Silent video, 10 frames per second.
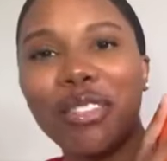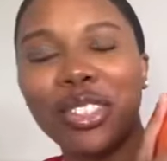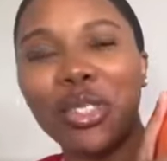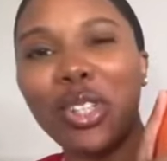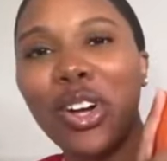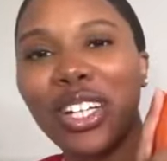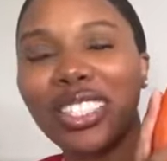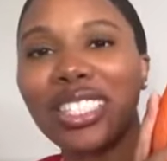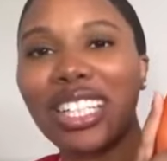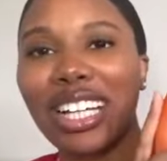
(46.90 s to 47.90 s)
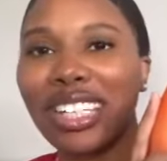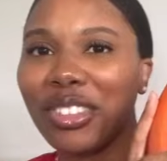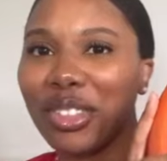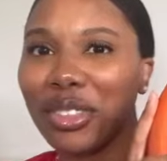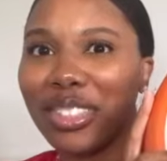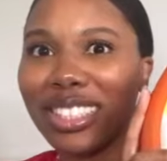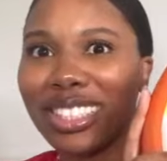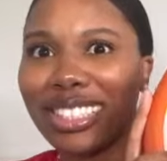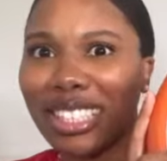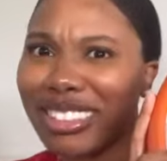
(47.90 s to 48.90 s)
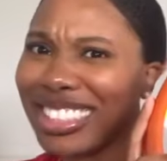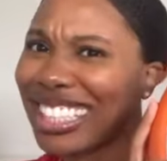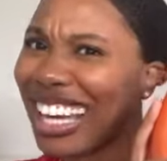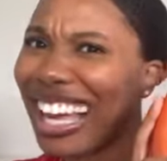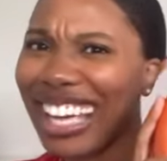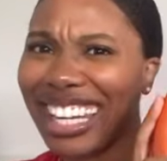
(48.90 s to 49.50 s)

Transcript: so long until I got introduced to this, and I was just like, I gotta